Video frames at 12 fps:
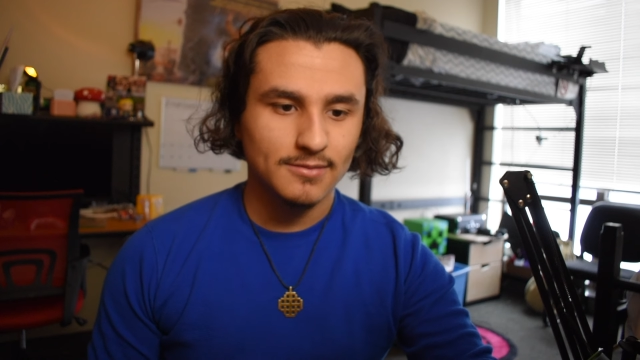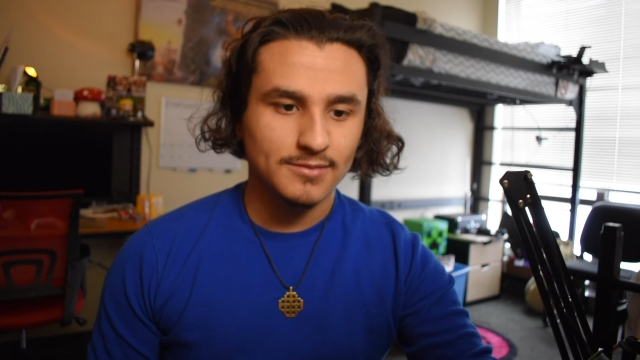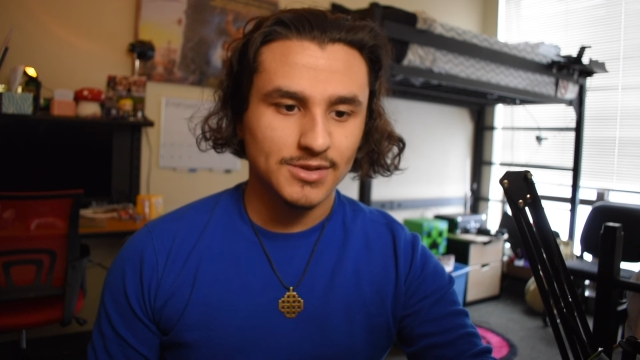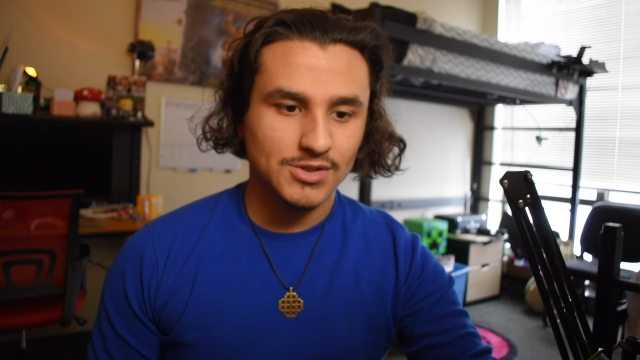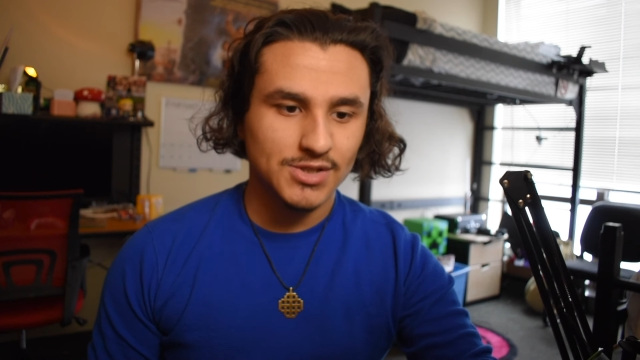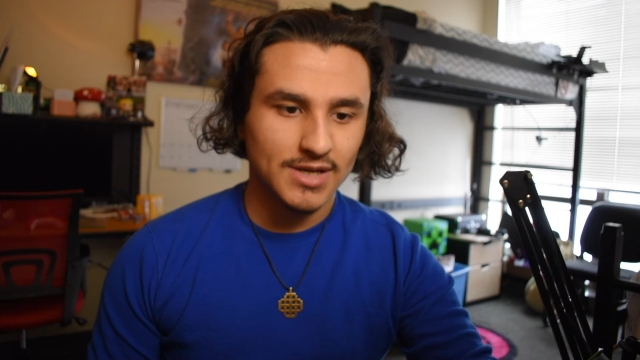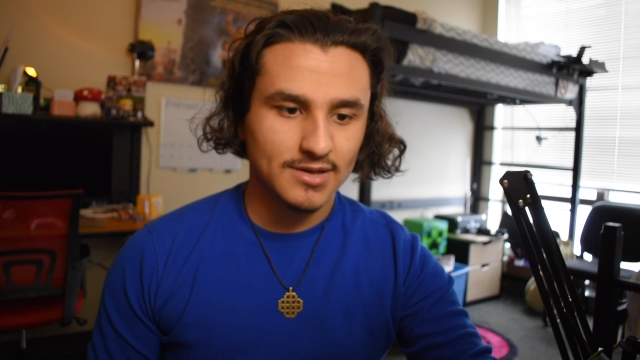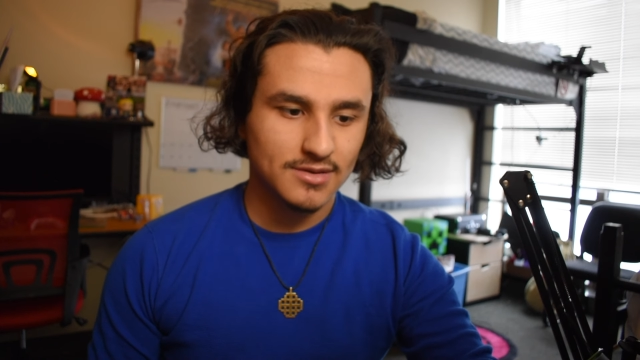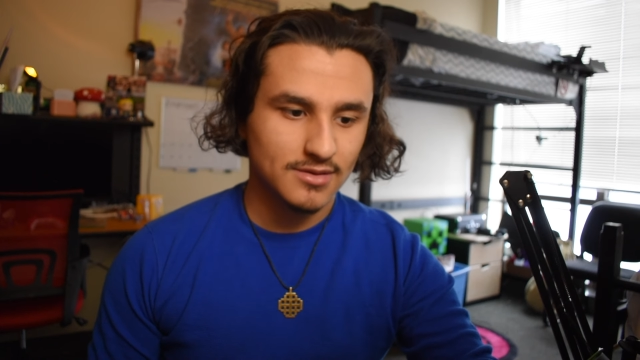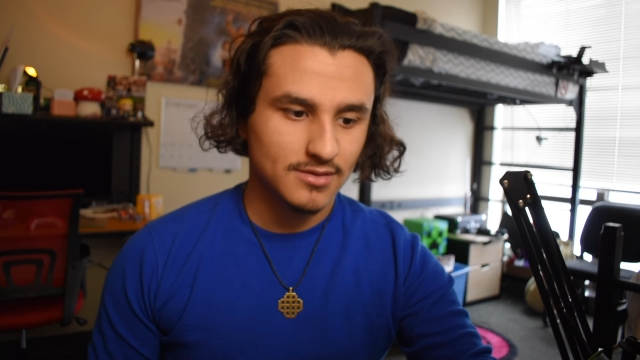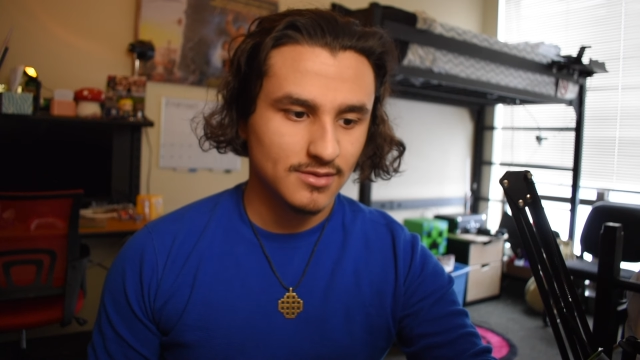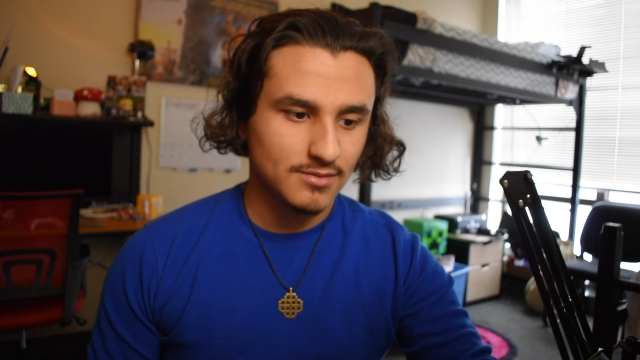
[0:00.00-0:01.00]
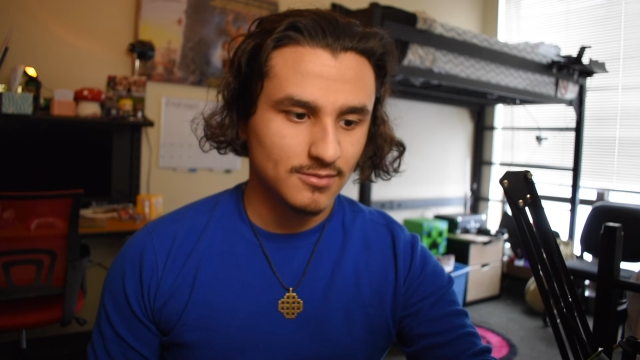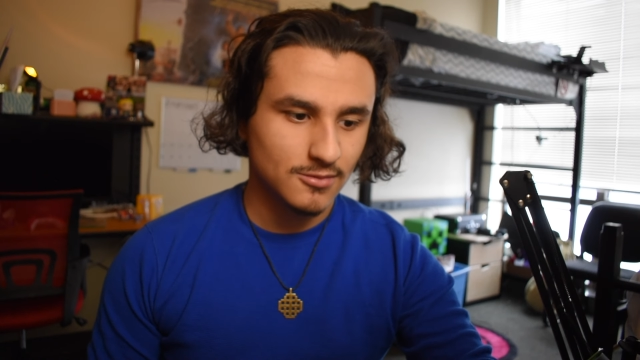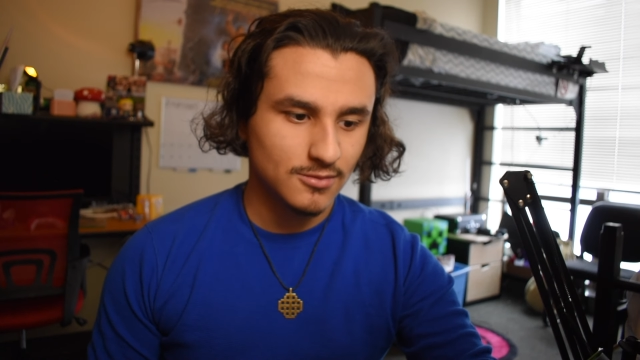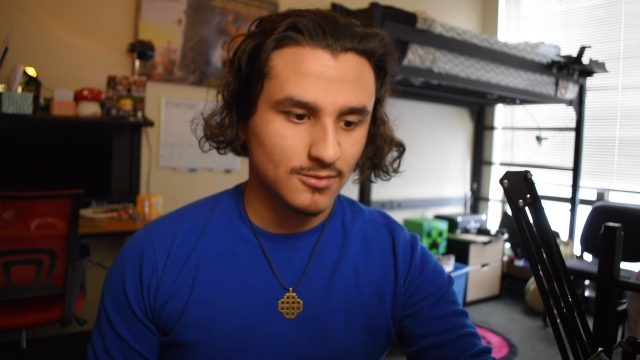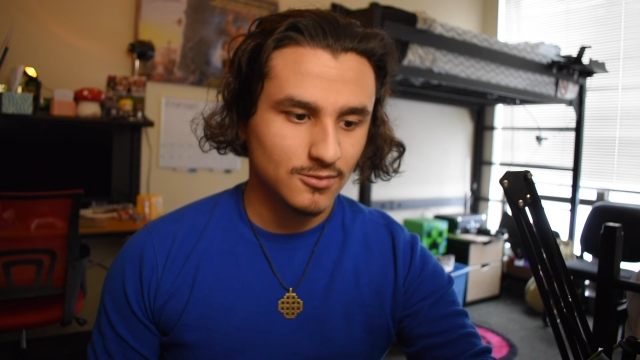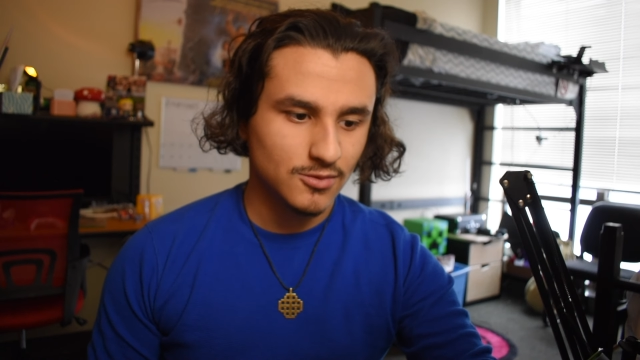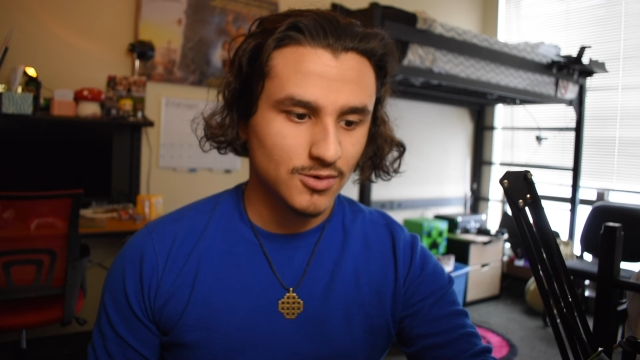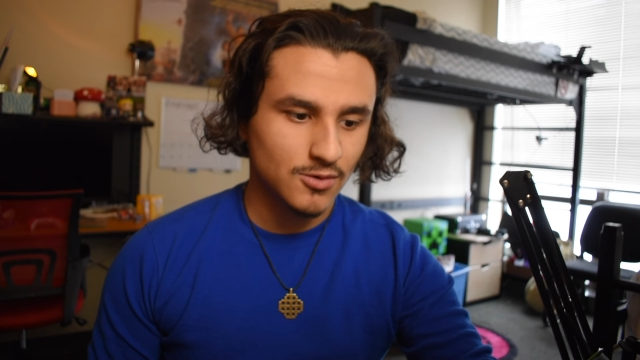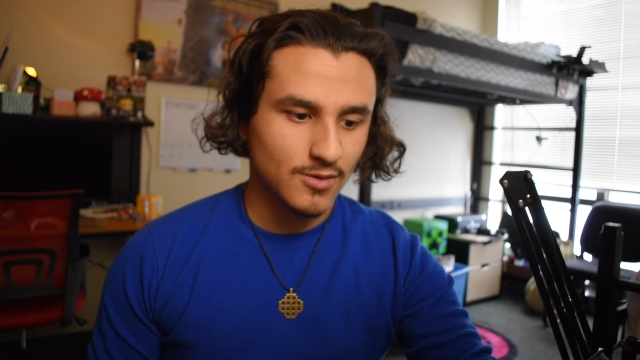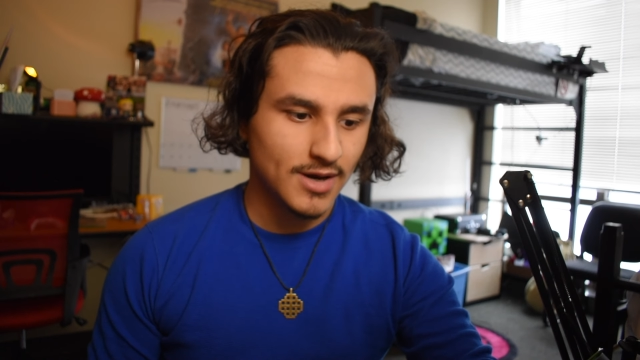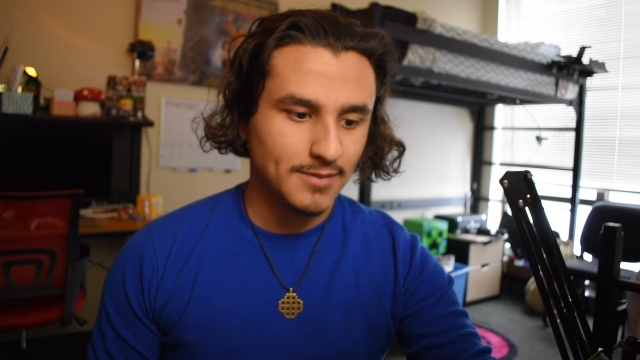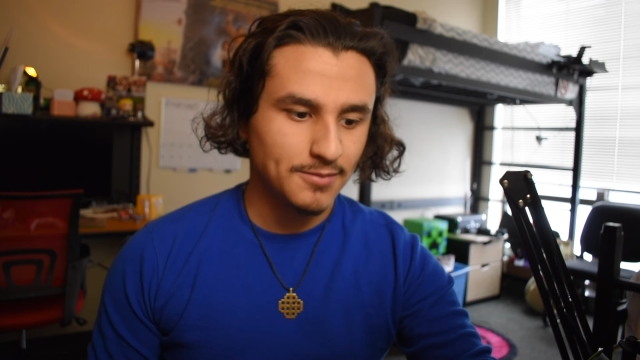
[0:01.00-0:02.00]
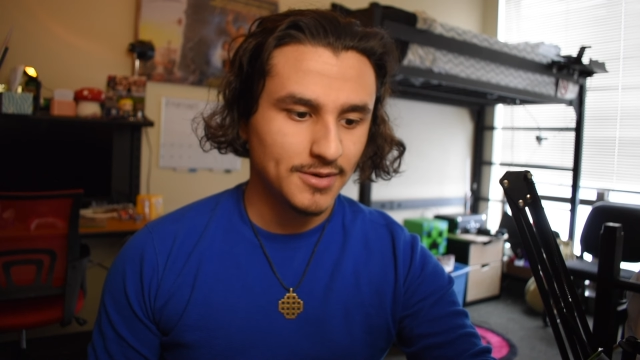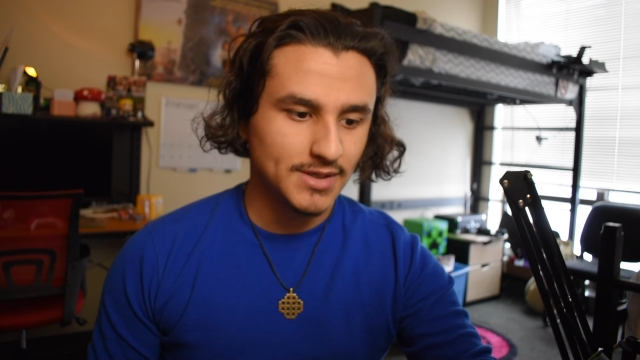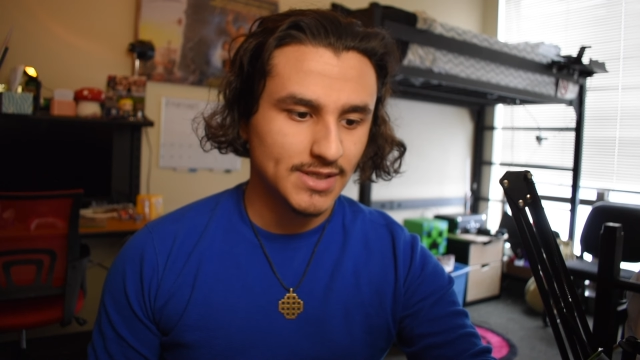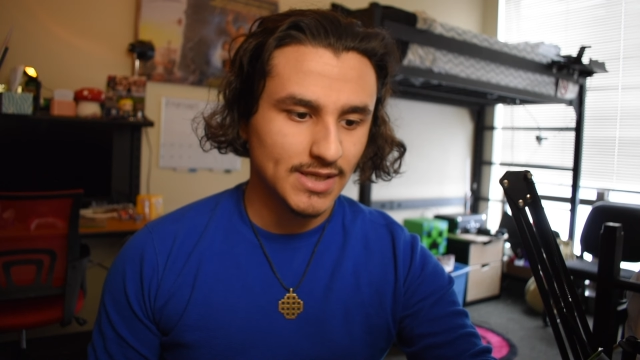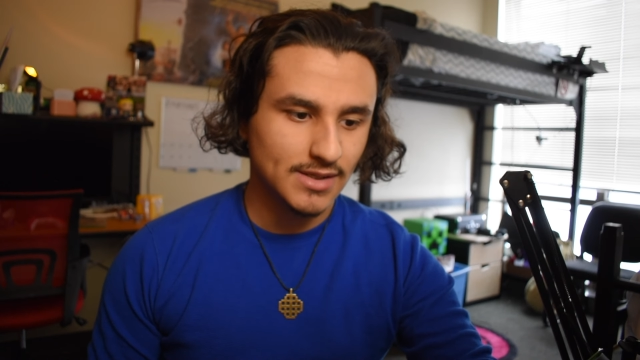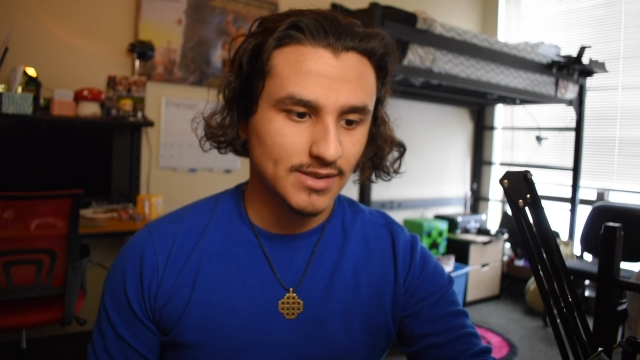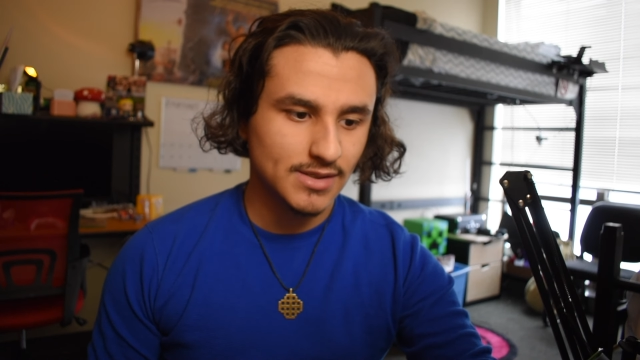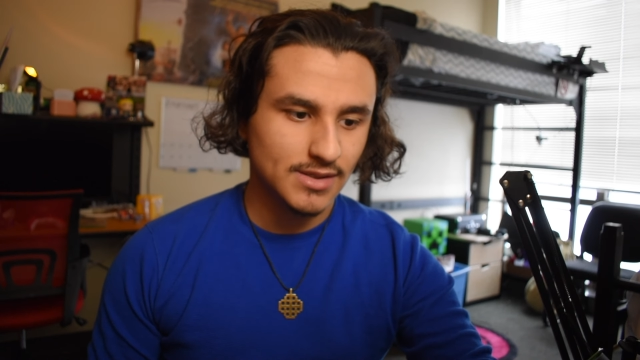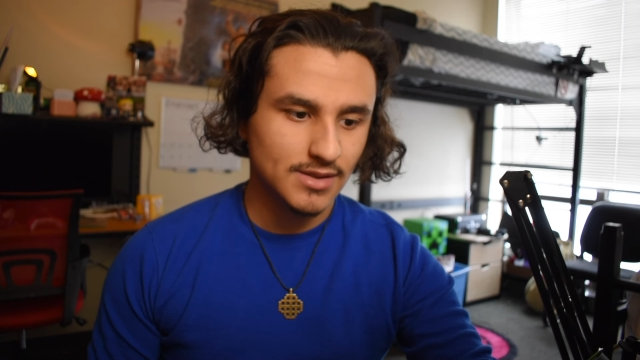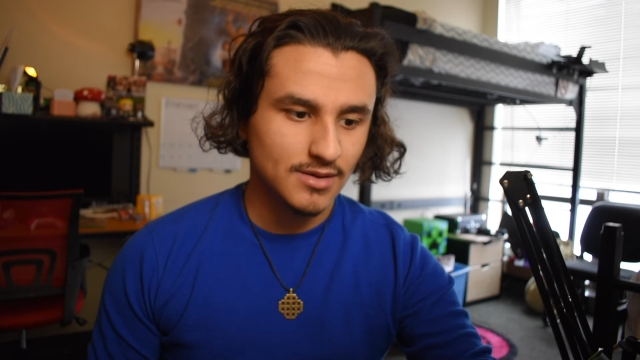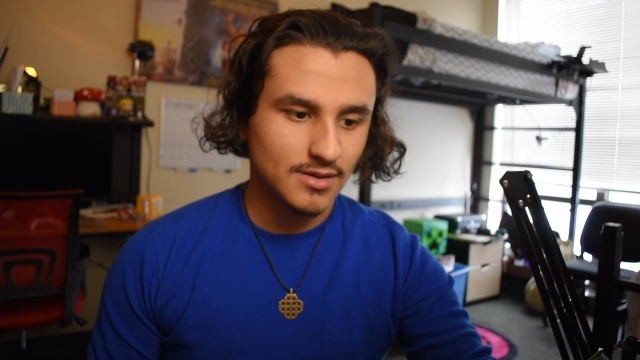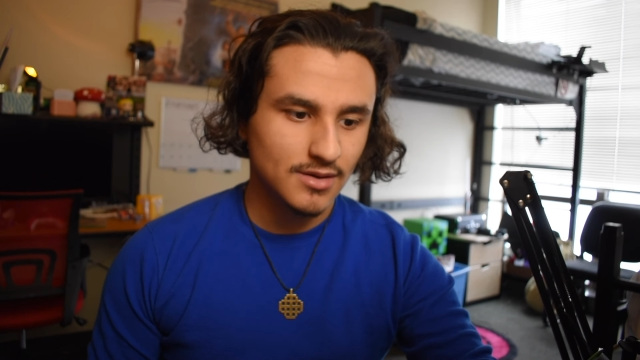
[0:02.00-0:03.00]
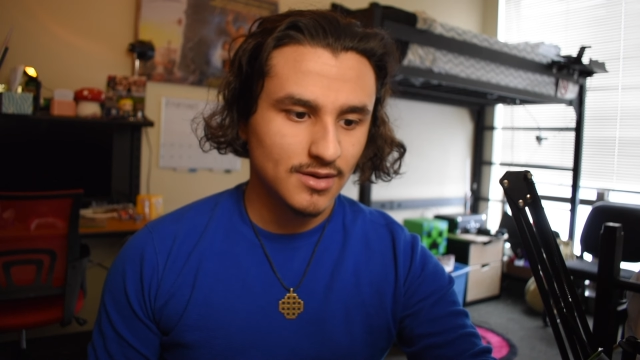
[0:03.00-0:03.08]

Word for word: me check who I predicted.